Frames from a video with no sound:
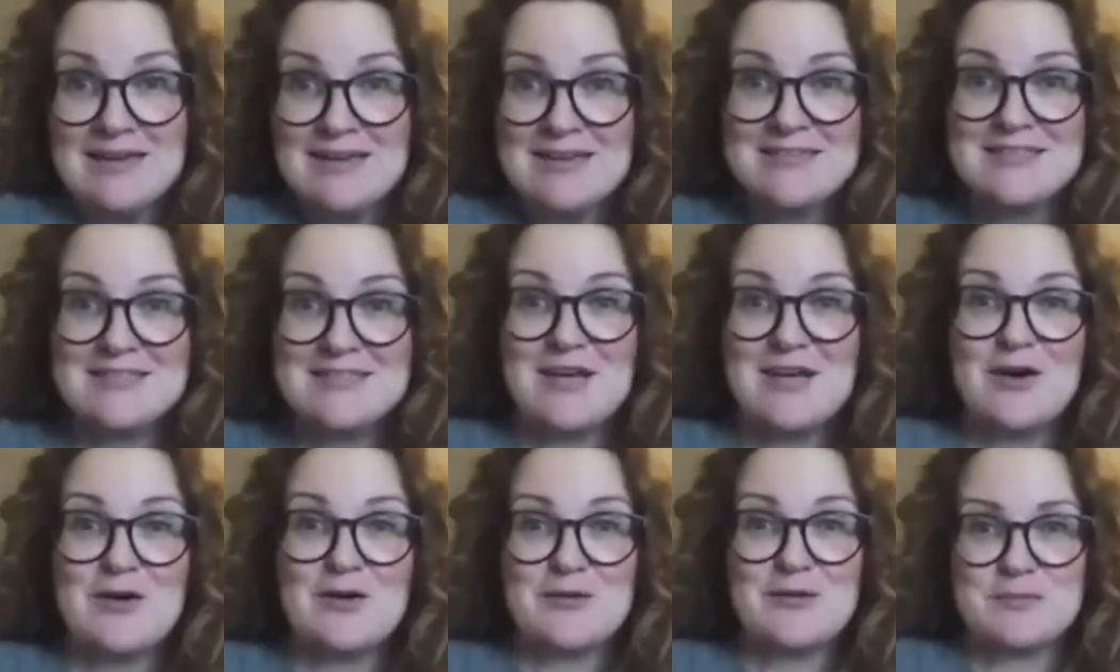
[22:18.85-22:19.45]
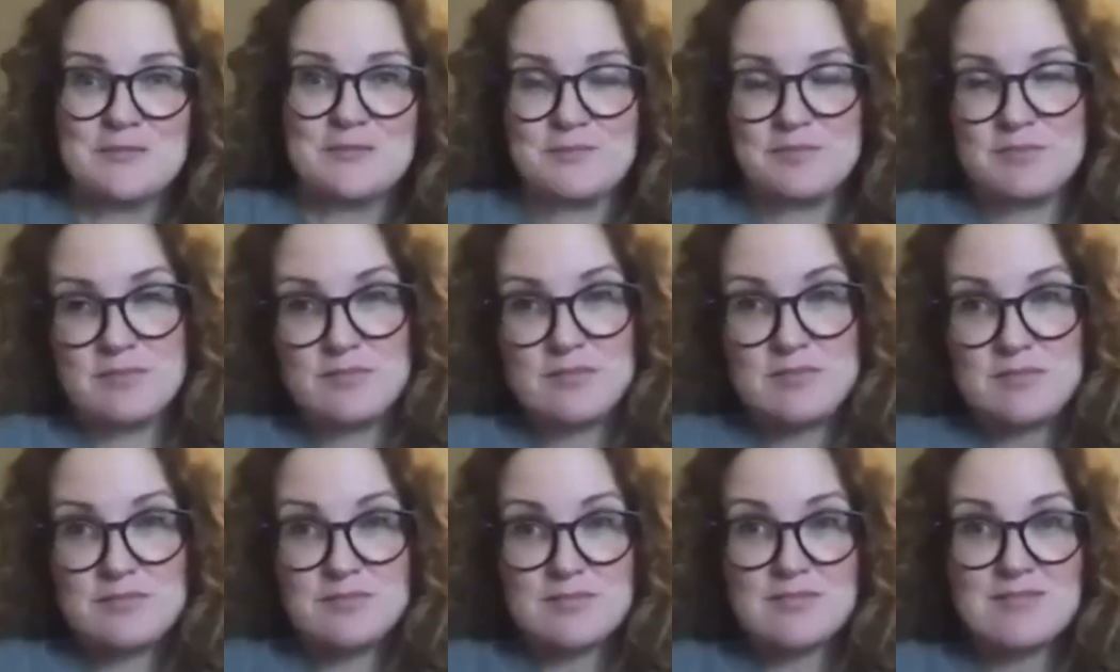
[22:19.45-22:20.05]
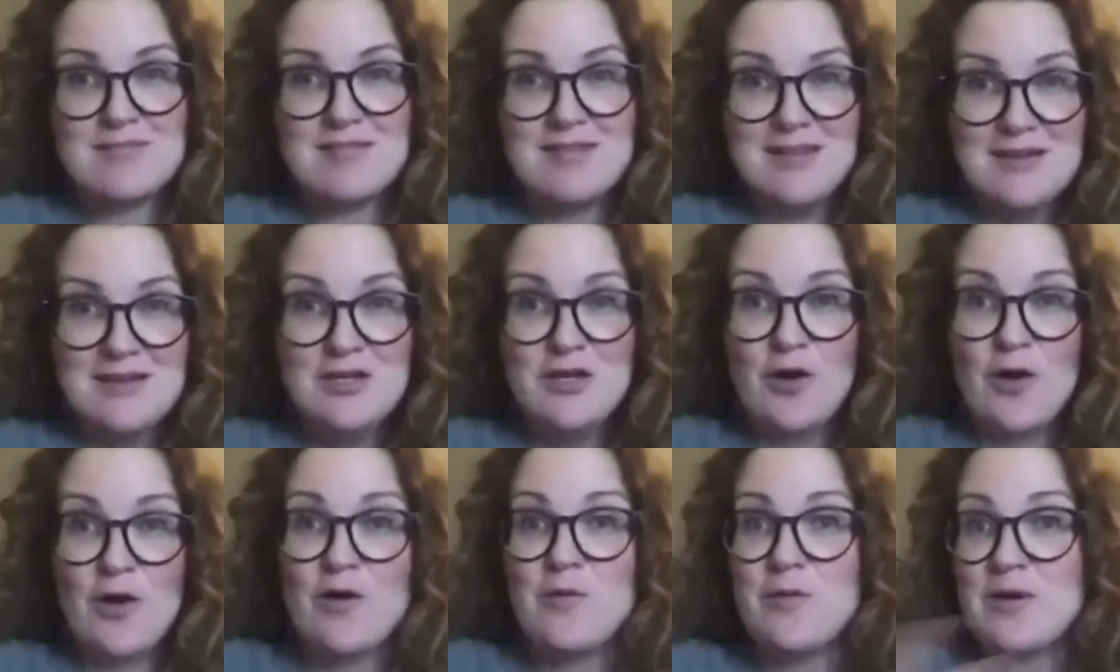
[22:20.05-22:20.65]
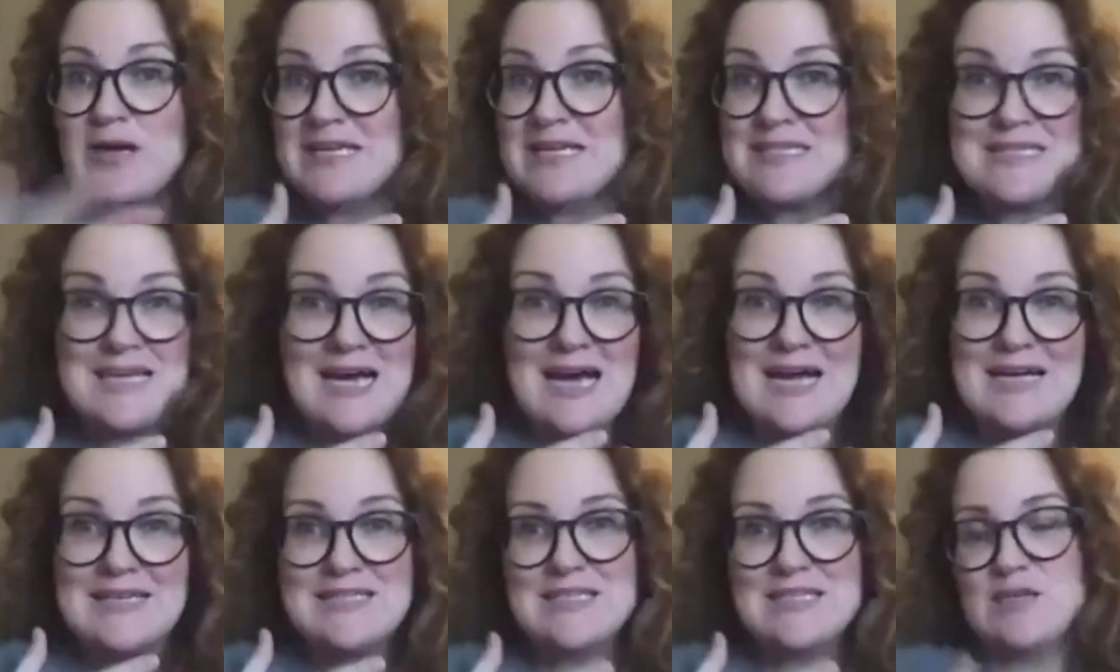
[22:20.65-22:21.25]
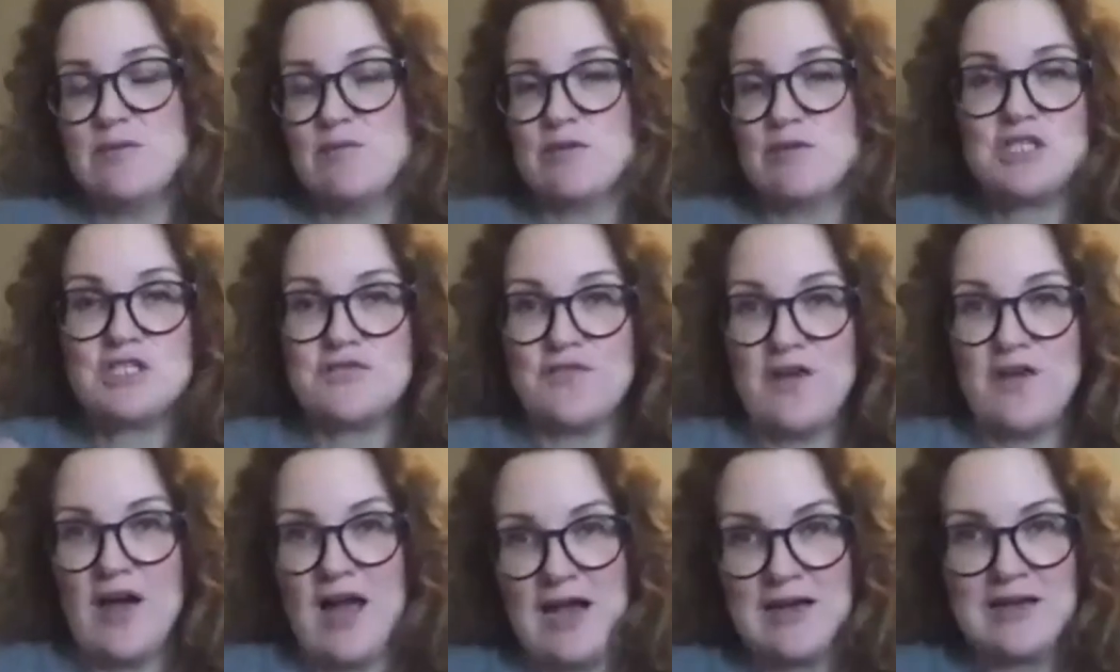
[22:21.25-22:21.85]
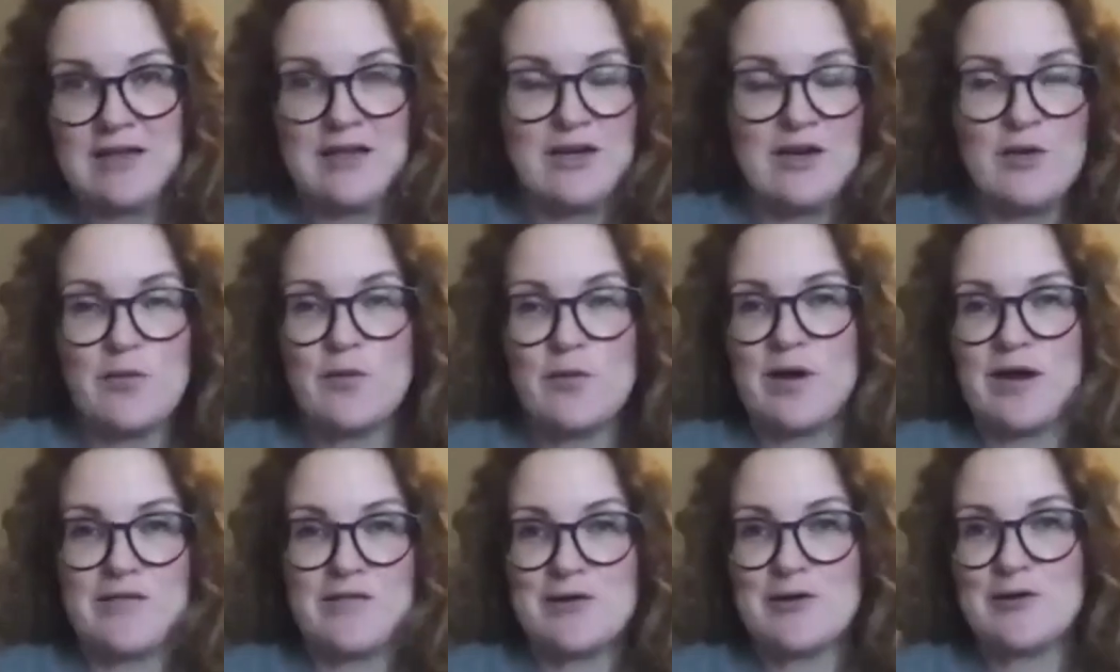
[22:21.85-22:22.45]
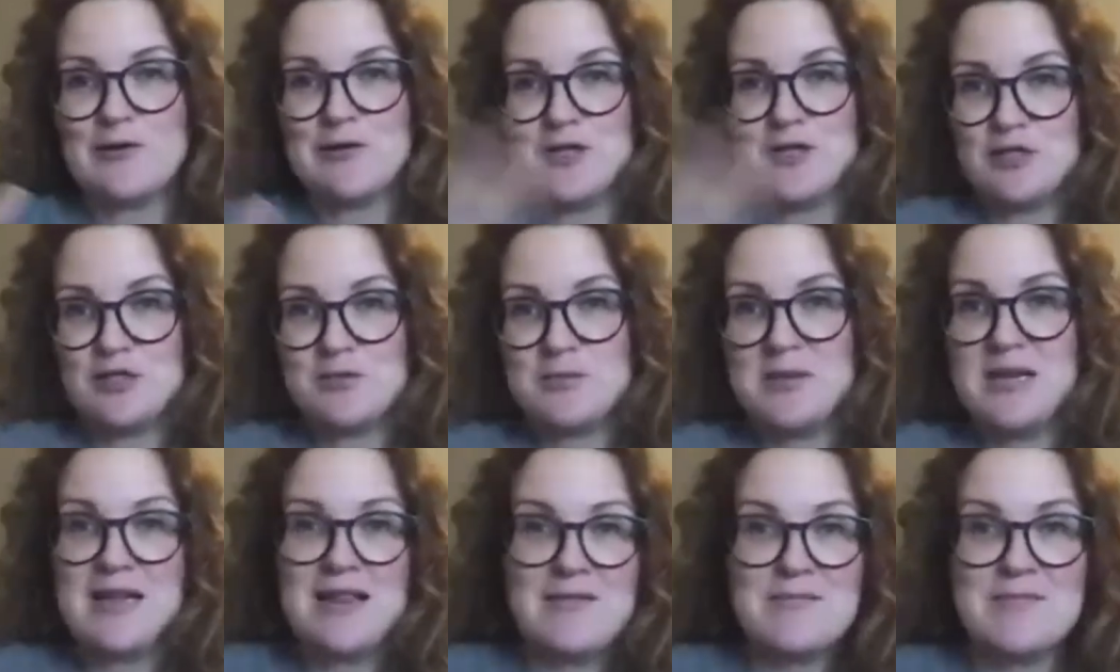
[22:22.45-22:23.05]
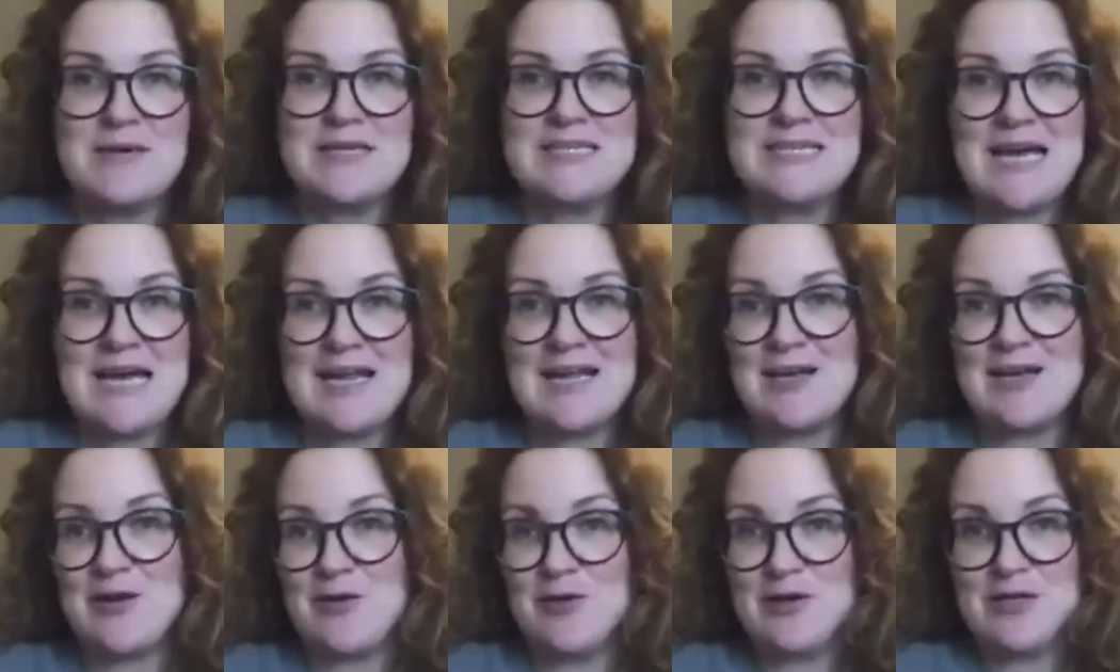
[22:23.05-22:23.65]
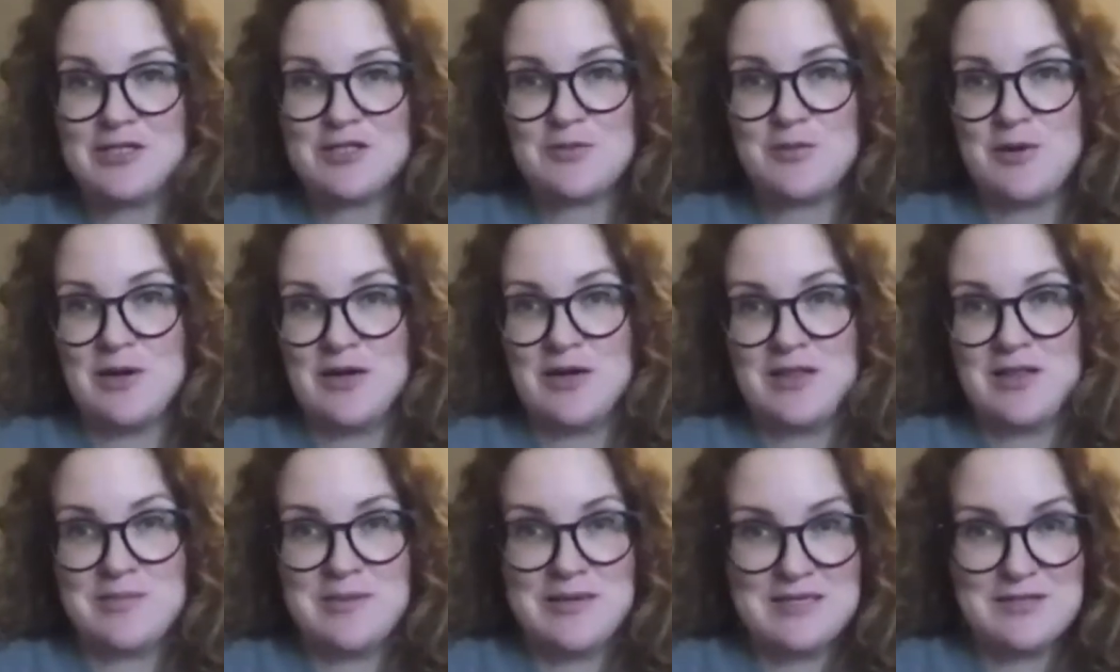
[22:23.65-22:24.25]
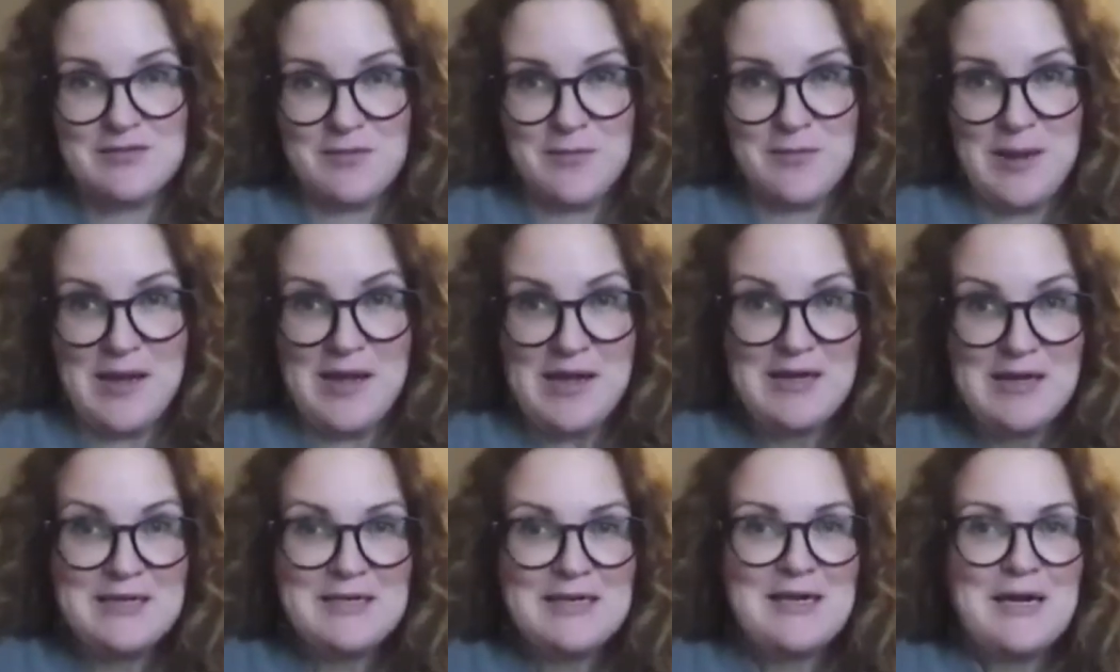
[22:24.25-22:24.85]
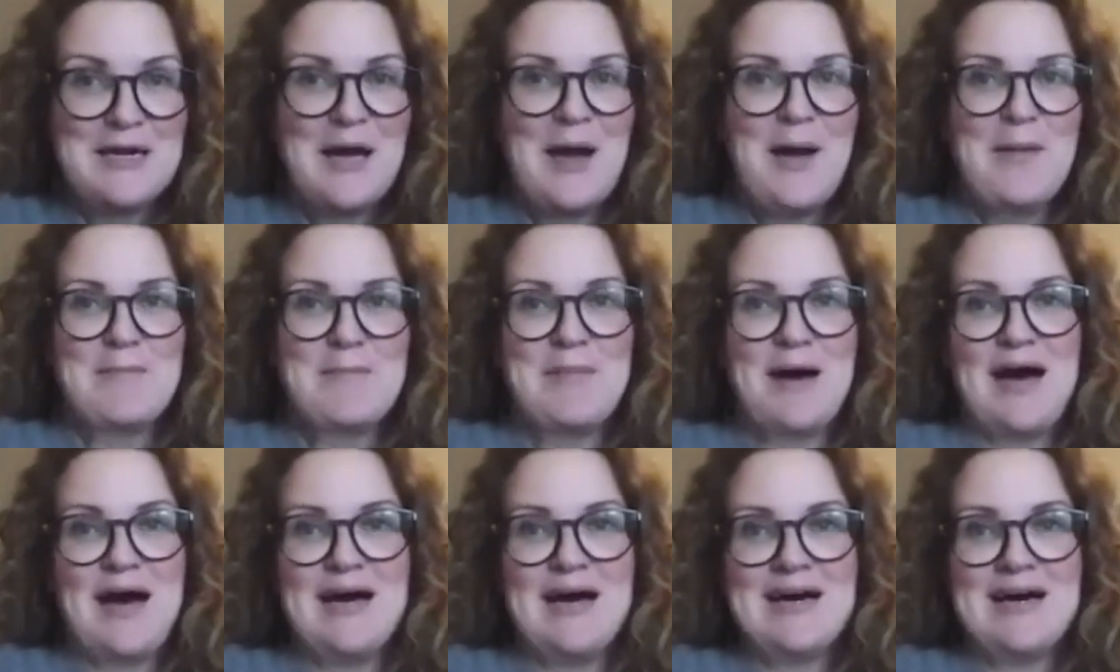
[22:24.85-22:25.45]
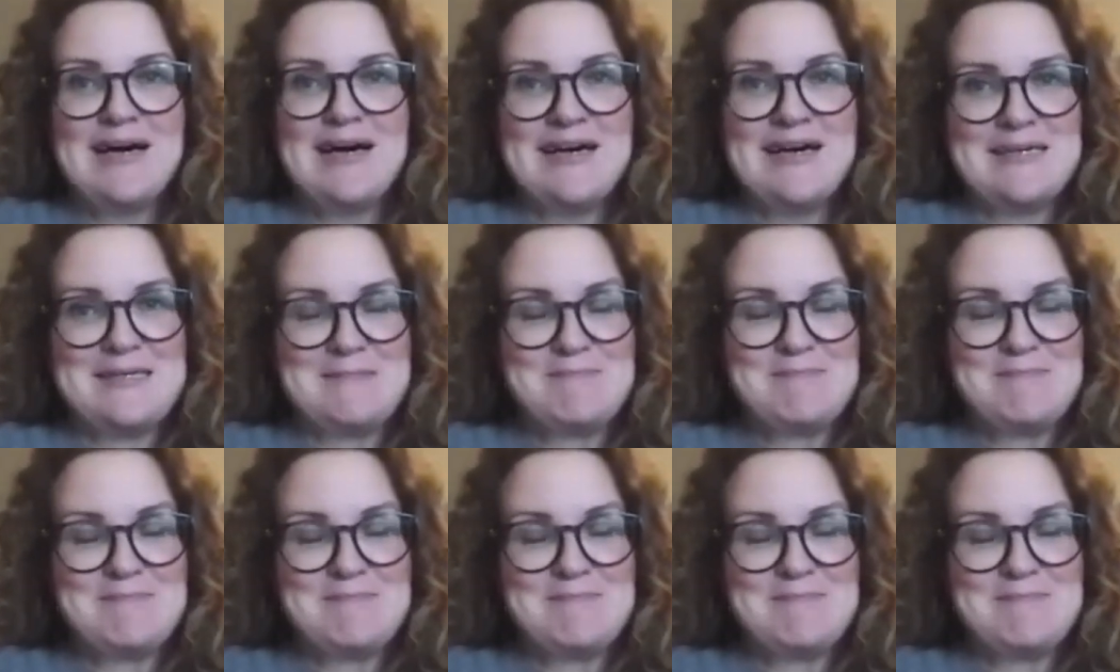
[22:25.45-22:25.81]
So, I went into IT, which is fine, whatever, no judgment. I love my dad. I know he just wanted the best for me. But,